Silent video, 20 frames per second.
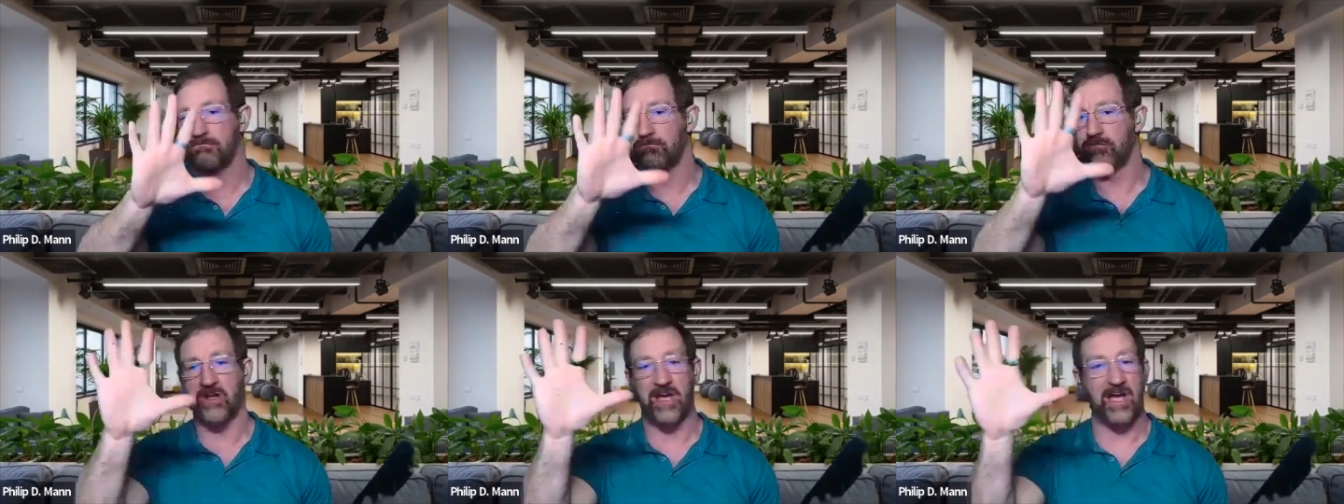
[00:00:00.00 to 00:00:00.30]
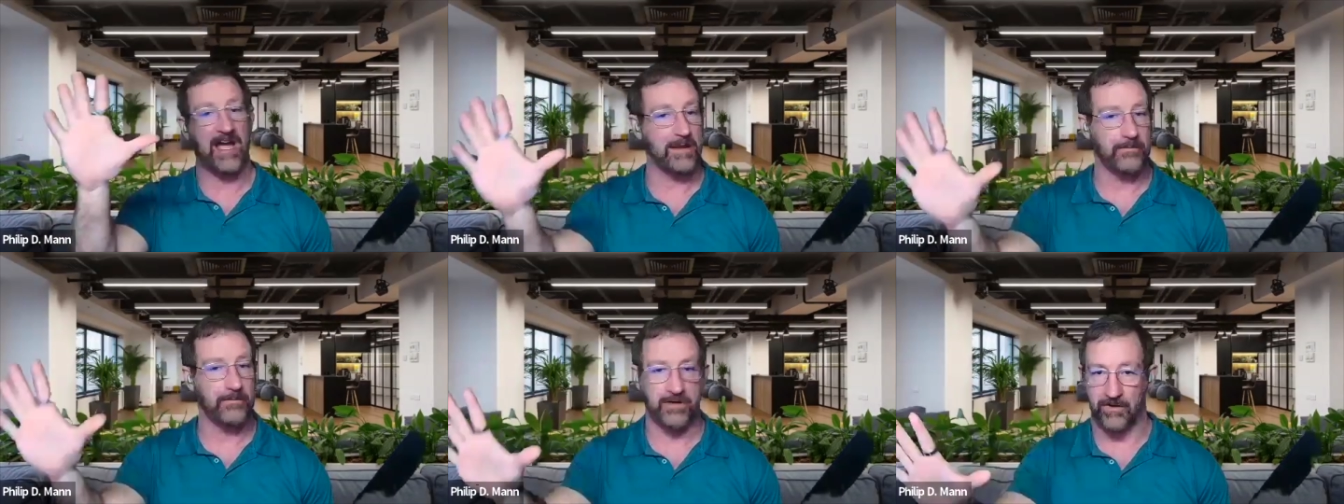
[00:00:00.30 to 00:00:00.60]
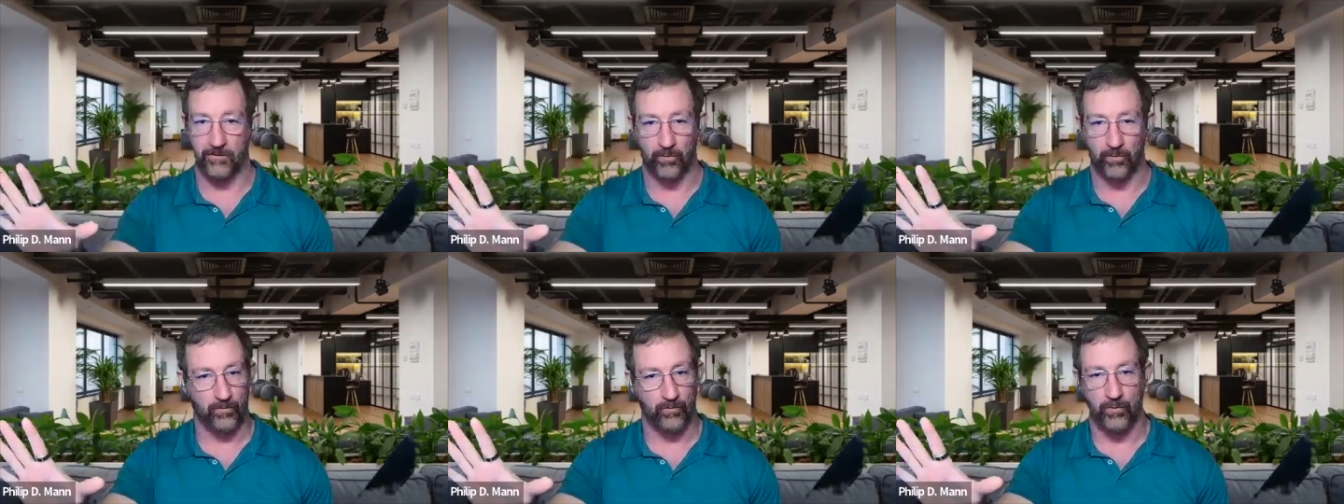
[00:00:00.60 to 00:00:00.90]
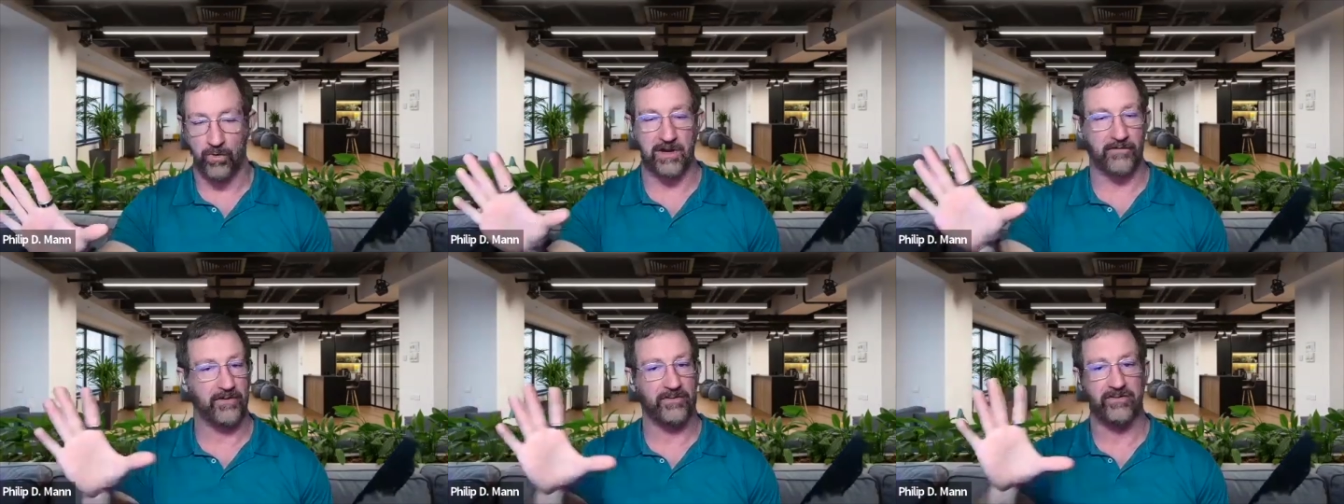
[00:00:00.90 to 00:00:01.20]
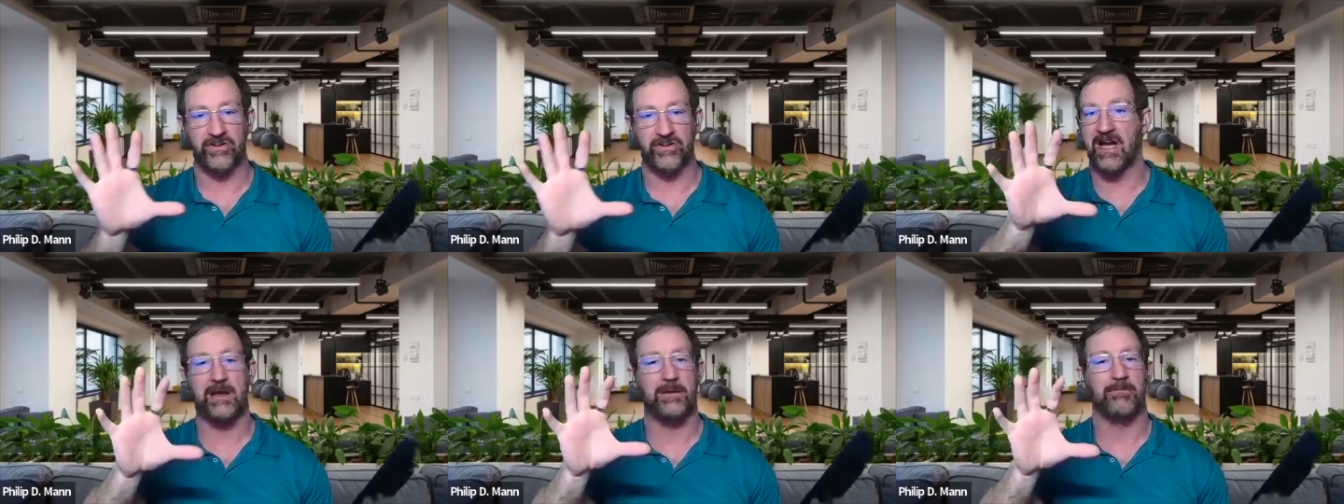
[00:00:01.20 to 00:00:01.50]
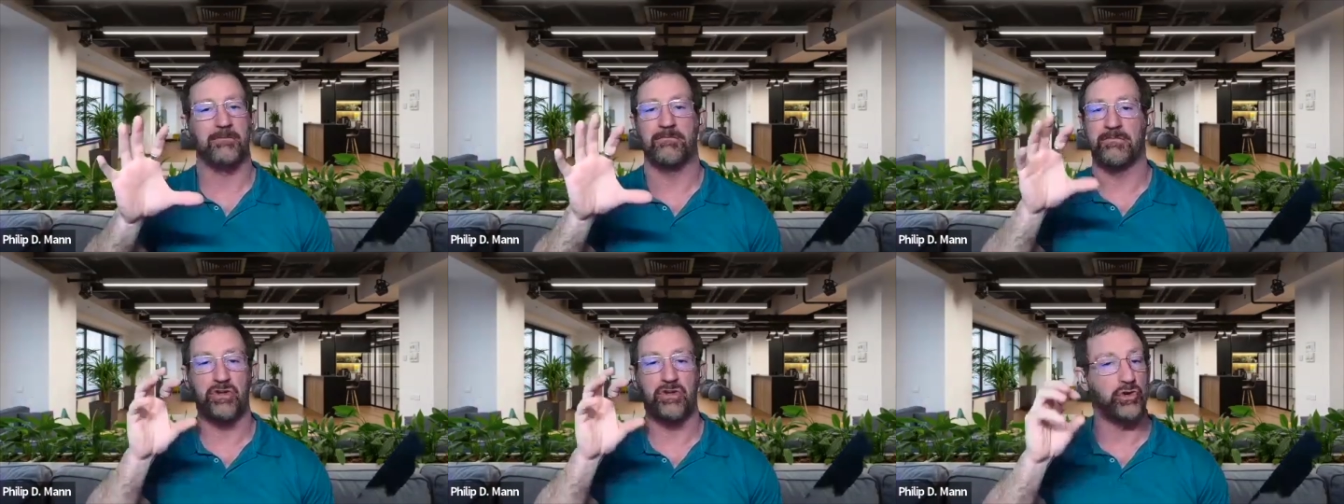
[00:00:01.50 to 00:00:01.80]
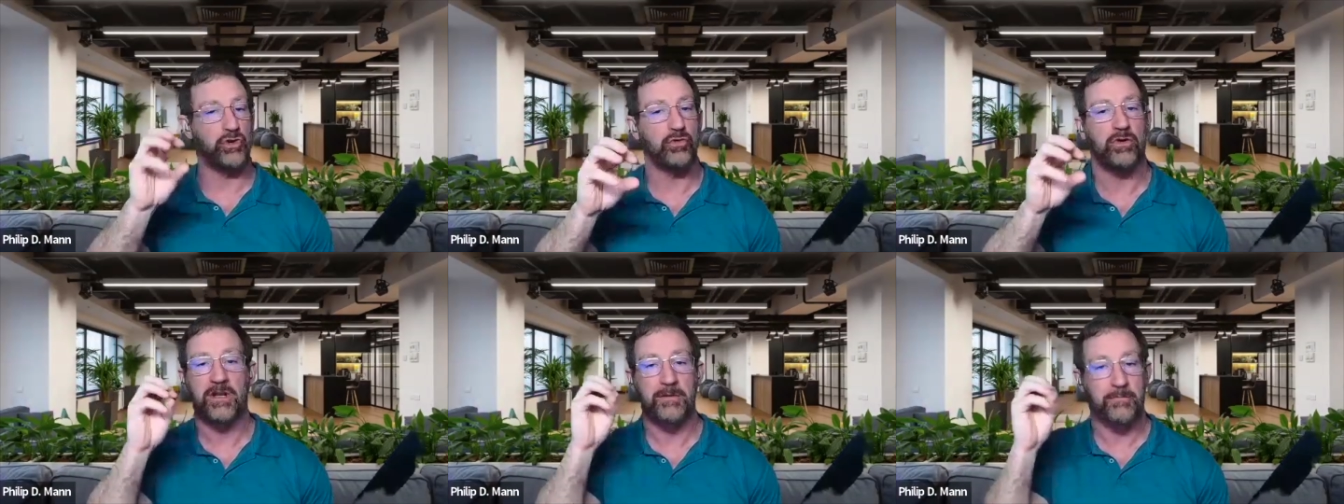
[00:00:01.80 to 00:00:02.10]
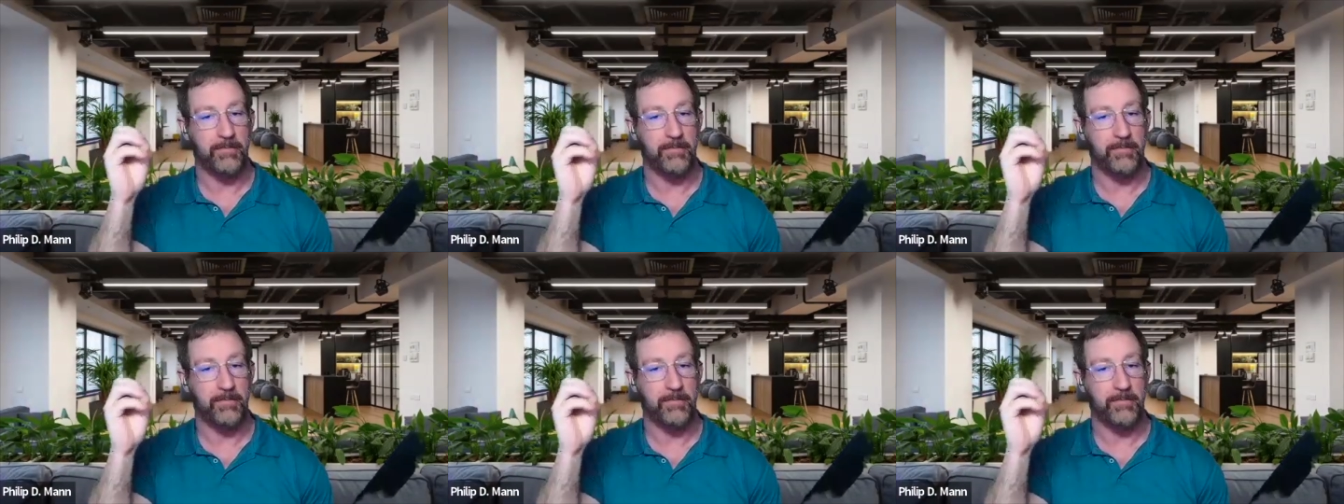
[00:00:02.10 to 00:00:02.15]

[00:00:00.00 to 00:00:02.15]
time you can